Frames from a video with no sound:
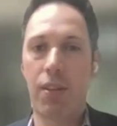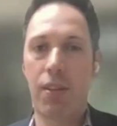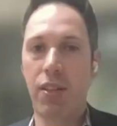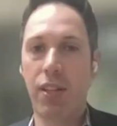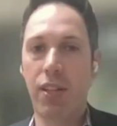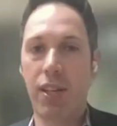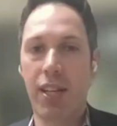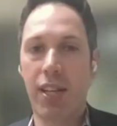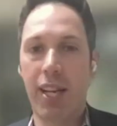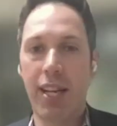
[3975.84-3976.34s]

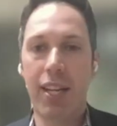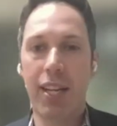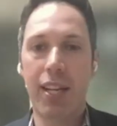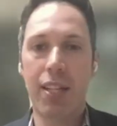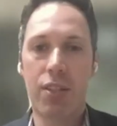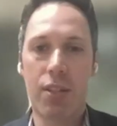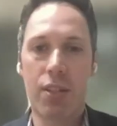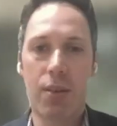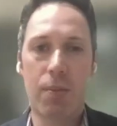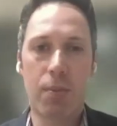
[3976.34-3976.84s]
They're getting
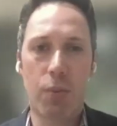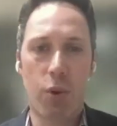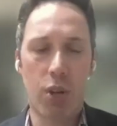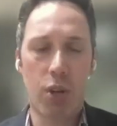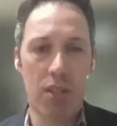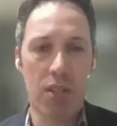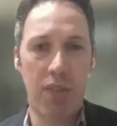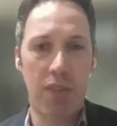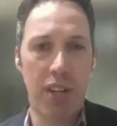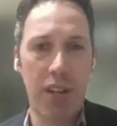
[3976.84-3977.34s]
into more
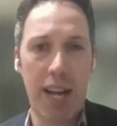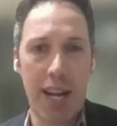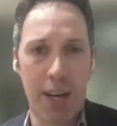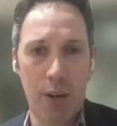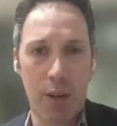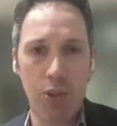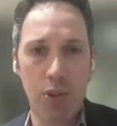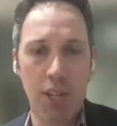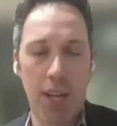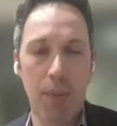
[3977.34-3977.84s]
severe right.
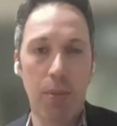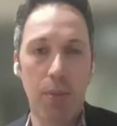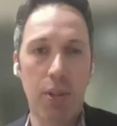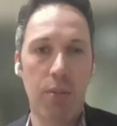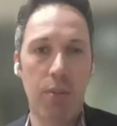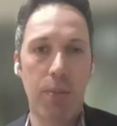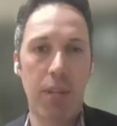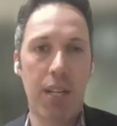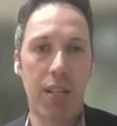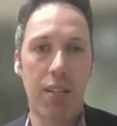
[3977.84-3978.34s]
echo chambers
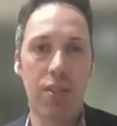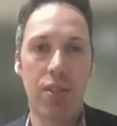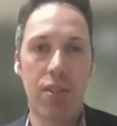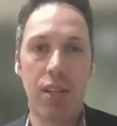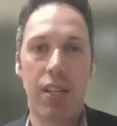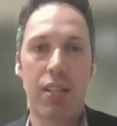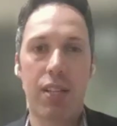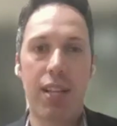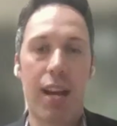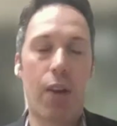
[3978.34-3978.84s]
because
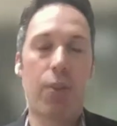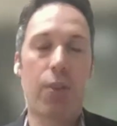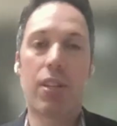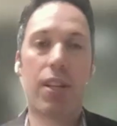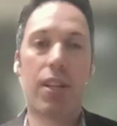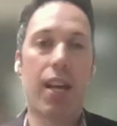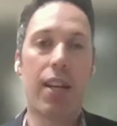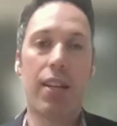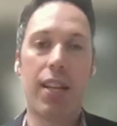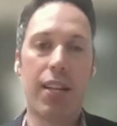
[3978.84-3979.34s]
now they're
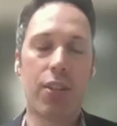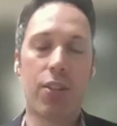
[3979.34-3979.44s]
not.